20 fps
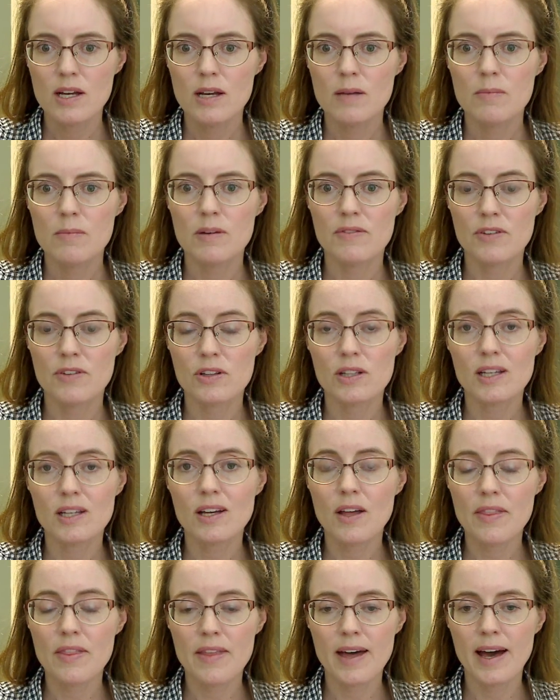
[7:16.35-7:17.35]
but if you click
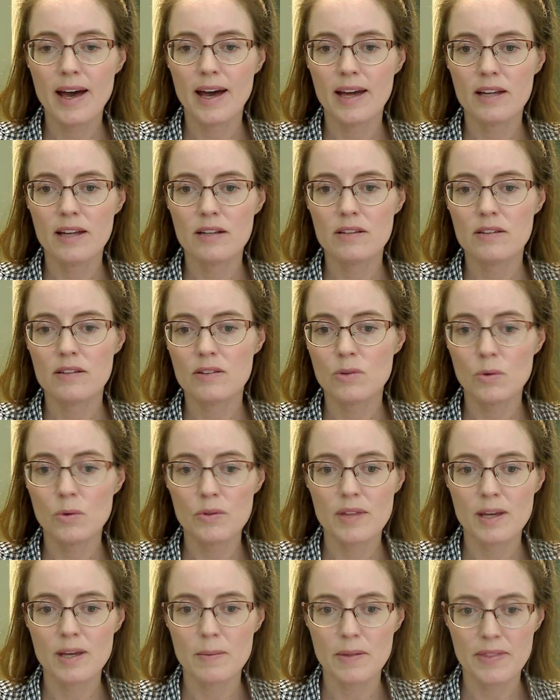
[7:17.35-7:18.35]
on that, the cool
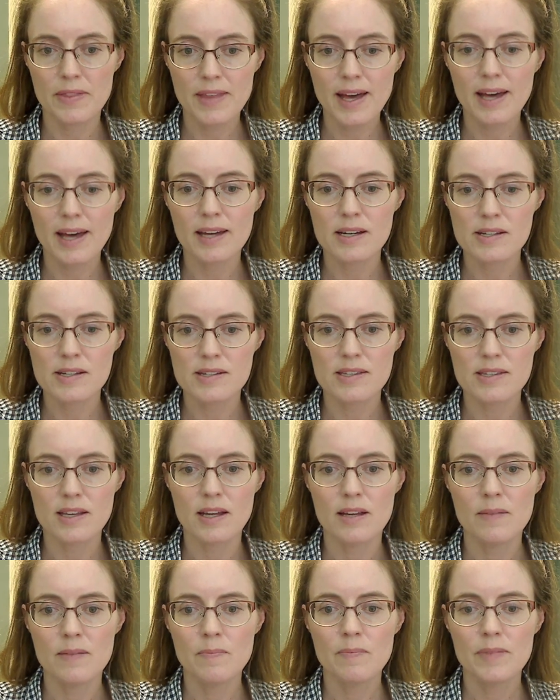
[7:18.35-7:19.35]
thing about that is
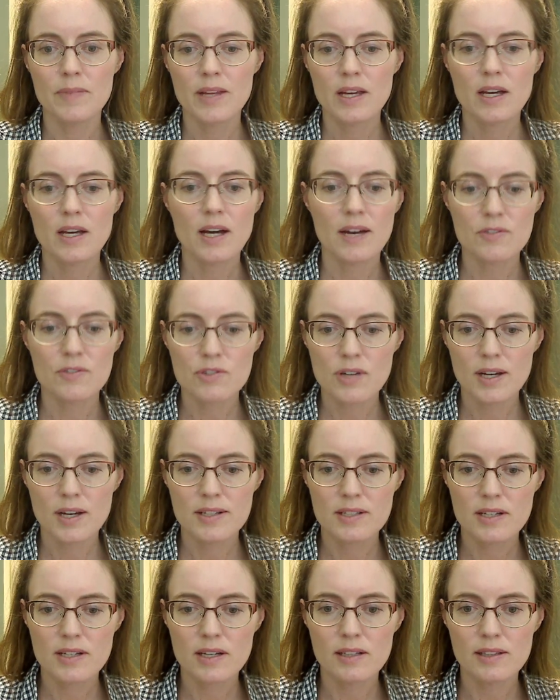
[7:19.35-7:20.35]
that I've tried
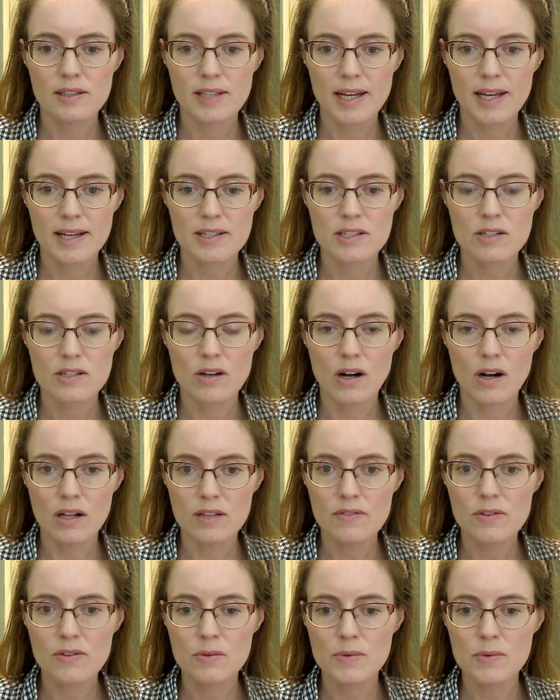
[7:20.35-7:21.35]
to collect all
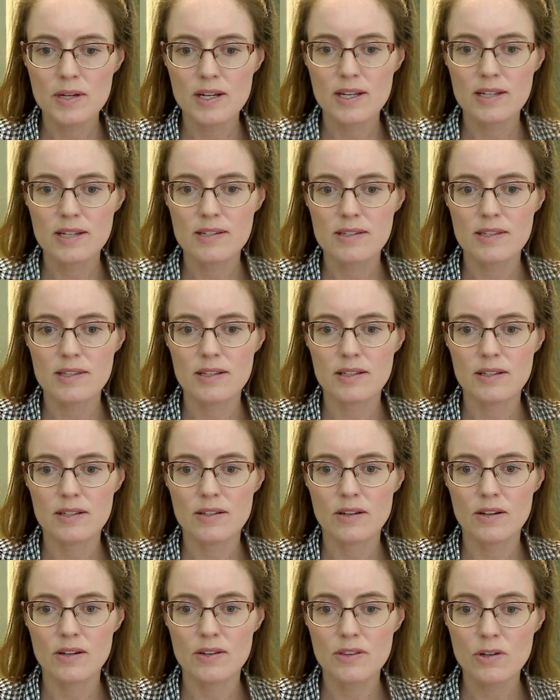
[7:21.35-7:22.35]
of the readings that
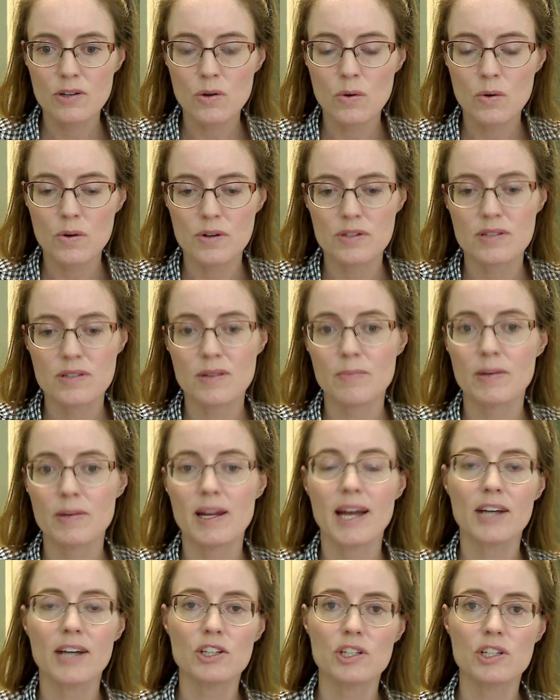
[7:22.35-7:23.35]
are in the course, but I
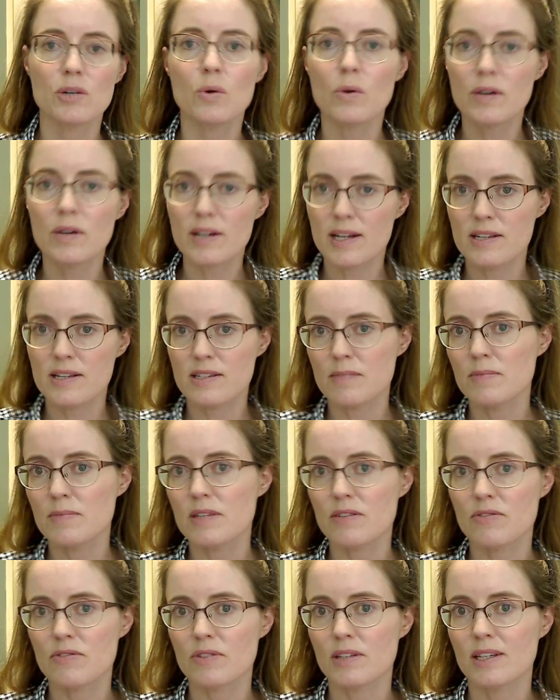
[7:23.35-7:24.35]
actually organize them
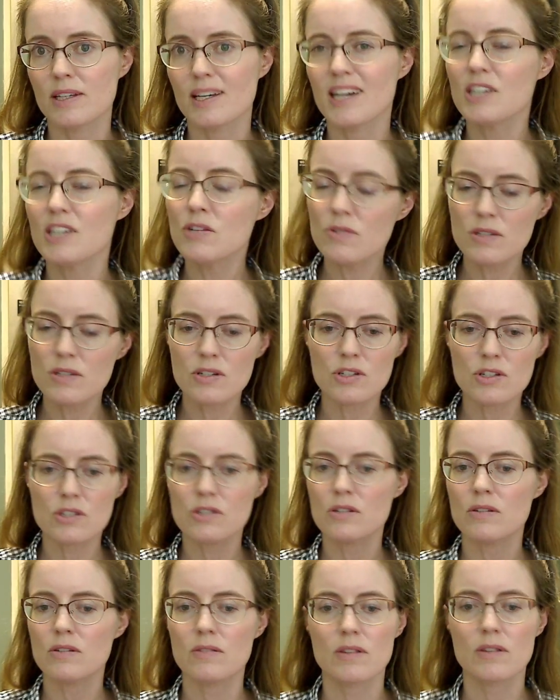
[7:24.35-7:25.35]
differently. I used to
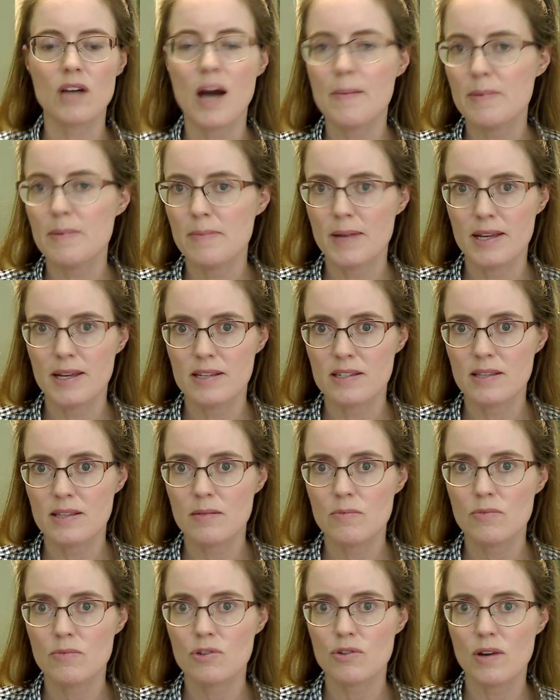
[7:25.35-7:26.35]
just copy paste
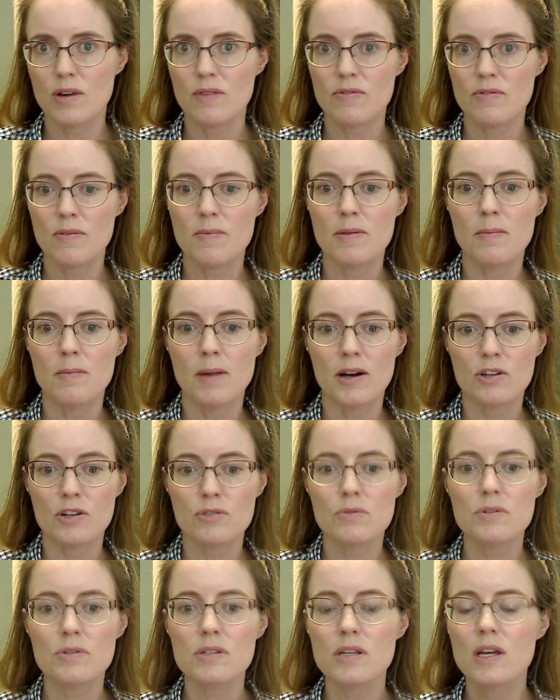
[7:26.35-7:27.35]
them straight from the
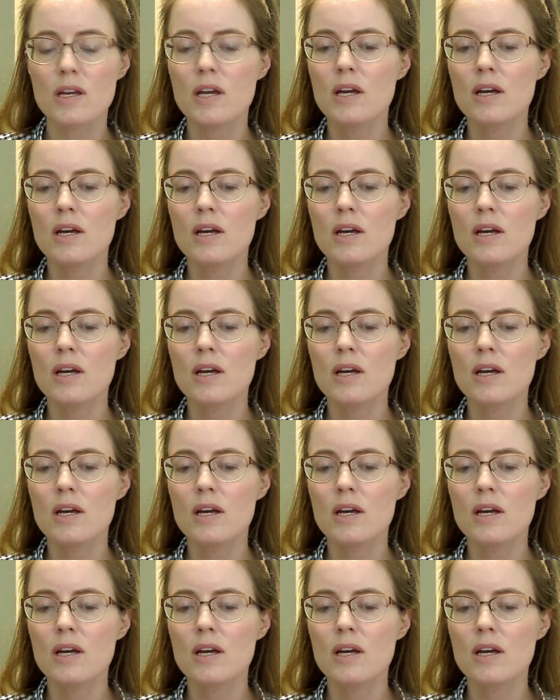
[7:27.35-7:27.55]
modules,